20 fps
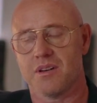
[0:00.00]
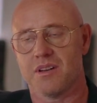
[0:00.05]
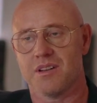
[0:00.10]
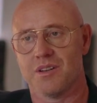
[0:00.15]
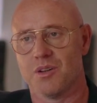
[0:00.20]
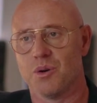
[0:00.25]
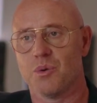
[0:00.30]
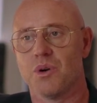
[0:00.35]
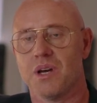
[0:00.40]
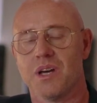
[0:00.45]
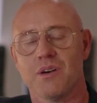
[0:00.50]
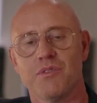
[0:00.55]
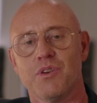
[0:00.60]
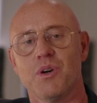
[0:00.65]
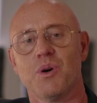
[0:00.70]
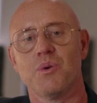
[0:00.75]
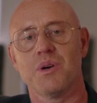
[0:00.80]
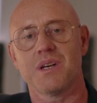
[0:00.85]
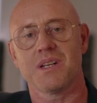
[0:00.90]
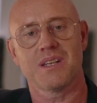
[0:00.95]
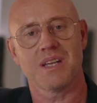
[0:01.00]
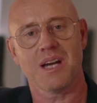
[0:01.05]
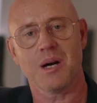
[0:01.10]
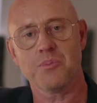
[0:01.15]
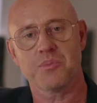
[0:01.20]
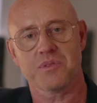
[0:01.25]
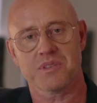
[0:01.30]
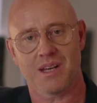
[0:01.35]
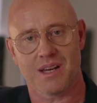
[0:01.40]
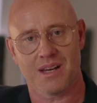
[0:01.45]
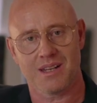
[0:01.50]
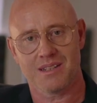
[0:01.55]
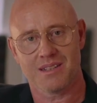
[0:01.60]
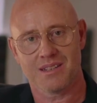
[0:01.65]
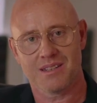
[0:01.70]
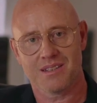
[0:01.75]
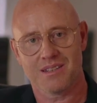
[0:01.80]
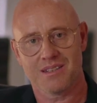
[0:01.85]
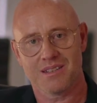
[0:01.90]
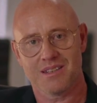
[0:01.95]
way of knowing the upside.
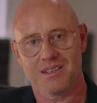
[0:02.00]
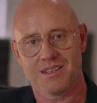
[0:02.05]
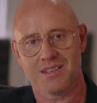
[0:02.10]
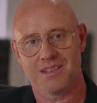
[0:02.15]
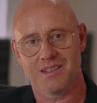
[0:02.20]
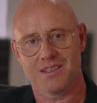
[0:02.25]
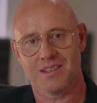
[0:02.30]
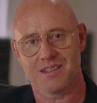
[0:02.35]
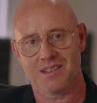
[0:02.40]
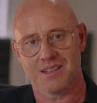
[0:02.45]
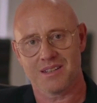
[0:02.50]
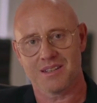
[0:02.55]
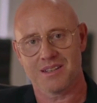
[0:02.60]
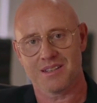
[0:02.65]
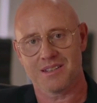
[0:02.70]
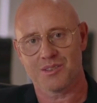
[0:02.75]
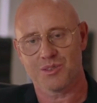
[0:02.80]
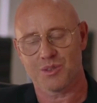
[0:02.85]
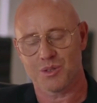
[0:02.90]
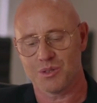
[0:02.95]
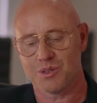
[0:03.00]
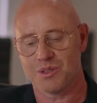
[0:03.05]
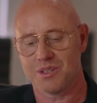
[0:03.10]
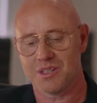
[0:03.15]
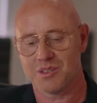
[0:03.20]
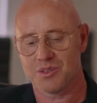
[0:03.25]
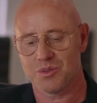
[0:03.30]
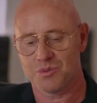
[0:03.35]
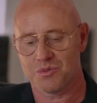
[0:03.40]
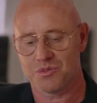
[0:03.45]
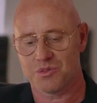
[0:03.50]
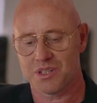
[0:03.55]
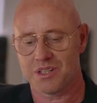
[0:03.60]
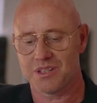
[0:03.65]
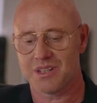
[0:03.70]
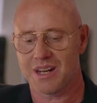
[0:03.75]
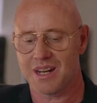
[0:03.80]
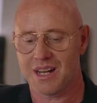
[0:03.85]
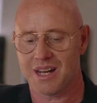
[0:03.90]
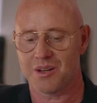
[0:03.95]
So you need to figure
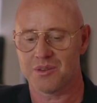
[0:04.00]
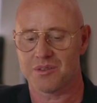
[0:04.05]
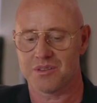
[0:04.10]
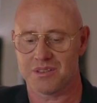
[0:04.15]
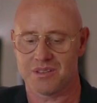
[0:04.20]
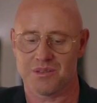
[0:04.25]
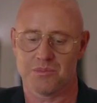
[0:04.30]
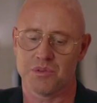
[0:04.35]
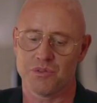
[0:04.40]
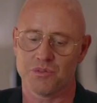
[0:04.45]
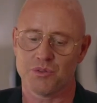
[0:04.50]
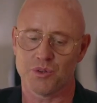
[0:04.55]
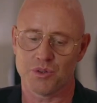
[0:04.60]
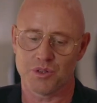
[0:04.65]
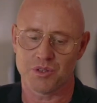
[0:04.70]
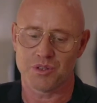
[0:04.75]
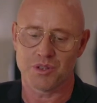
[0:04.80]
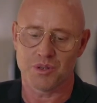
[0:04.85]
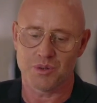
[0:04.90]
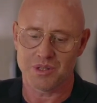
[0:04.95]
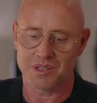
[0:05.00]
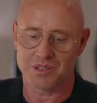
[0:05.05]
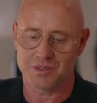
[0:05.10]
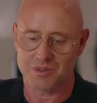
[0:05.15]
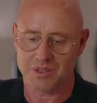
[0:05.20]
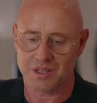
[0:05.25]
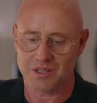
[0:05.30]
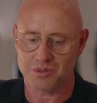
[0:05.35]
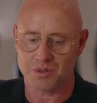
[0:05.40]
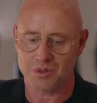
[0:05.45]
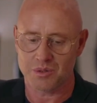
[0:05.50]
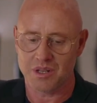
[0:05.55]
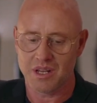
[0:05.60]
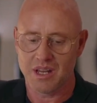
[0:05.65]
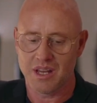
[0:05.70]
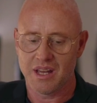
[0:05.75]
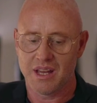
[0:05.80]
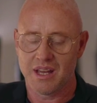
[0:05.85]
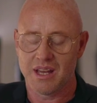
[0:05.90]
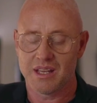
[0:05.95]
that out before you go into that road.
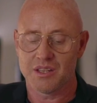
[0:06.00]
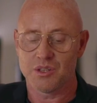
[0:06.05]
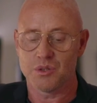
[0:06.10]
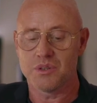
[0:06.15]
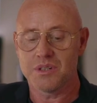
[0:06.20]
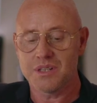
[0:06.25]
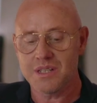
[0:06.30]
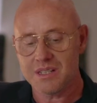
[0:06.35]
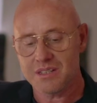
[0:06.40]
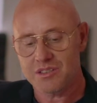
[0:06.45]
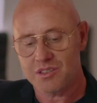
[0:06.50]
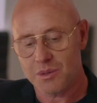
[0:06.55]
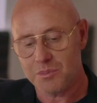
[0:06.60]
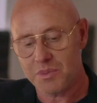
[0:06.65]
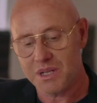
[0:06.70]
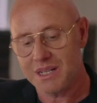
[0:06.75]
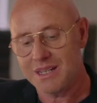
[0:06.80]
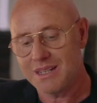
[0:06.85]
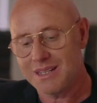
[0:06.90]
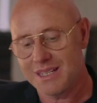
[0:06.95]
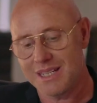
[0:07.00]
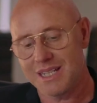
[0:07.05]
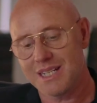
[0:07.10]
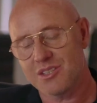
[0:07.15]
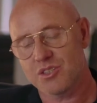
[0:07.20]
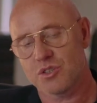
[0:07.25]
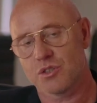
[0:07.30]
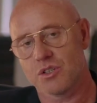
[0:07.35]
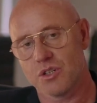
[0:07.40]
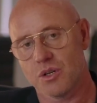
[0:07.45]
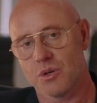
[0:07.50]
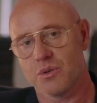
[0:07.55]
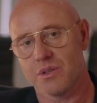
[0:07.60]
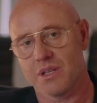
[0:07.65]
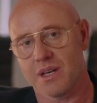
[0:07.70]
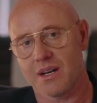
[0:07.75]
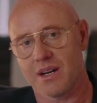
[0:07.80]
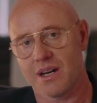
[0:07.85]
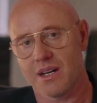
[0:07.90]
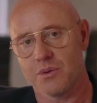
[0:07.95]
Somebody needs to go
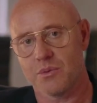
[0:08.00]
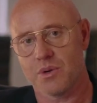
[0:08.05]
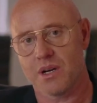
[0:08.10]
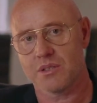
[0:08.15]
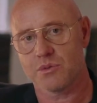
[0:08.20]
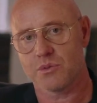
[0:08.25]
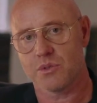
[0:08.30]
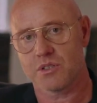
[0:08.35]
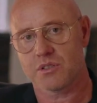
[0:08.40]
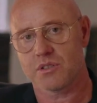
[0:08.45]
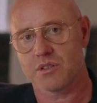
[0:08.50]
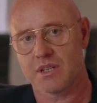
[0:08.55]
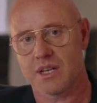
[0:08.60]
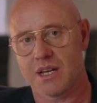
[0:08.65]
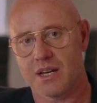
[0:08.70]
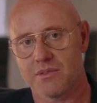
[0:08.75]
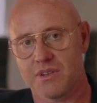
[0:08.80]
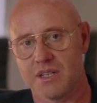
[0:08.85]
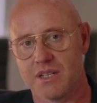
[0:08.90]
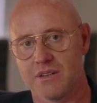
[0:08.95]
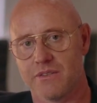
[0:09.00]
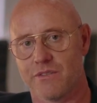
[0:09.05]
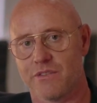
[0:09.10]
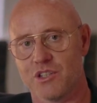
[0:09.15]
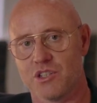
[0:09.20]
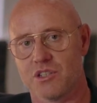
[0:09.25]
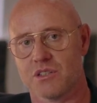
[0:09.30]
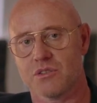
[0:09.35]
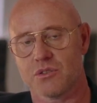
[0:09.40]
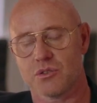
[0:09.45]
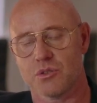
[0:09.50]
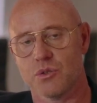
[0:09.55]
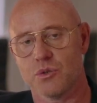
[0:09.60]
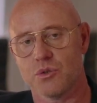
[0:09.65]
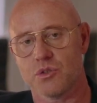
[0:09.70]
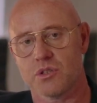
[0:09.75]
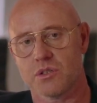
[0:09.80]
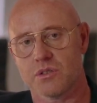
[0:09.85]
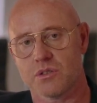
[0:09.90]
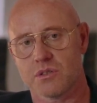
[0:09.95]
there, otherwise we're just going to have inefficient
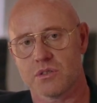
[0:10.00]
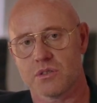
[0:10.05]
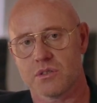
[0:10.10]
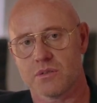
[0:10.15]
solutions